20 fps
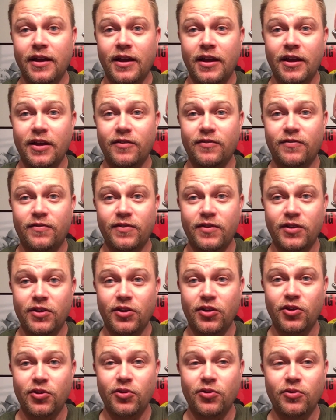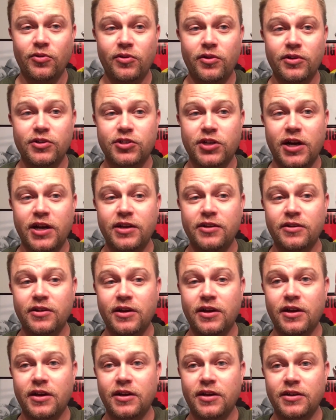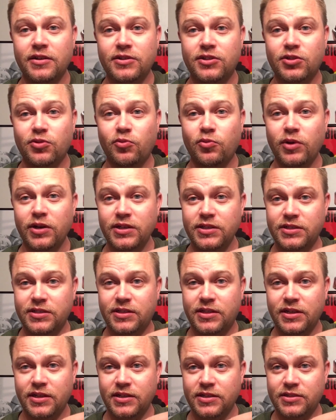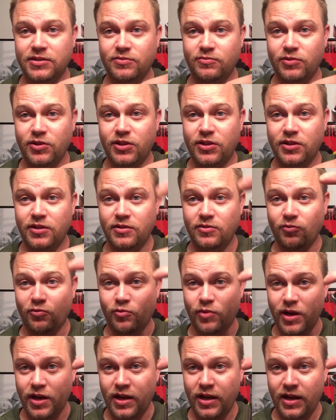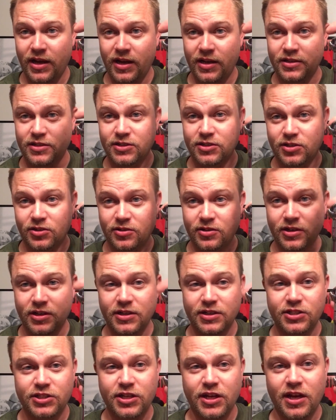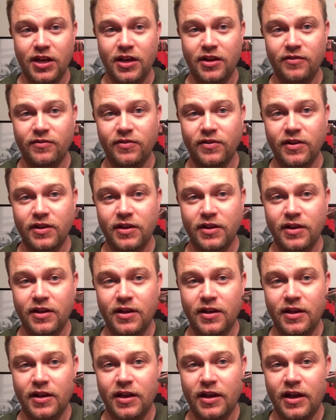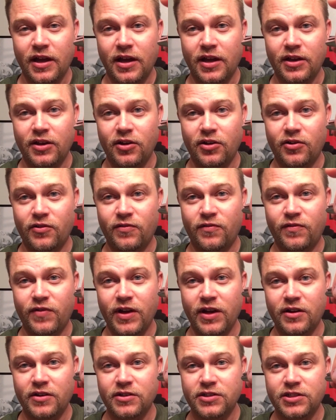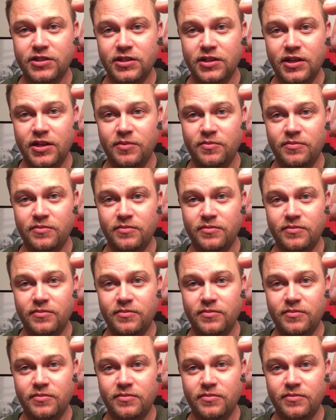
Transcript: If you try to twist this with wet hands during a shave and your fingers slip,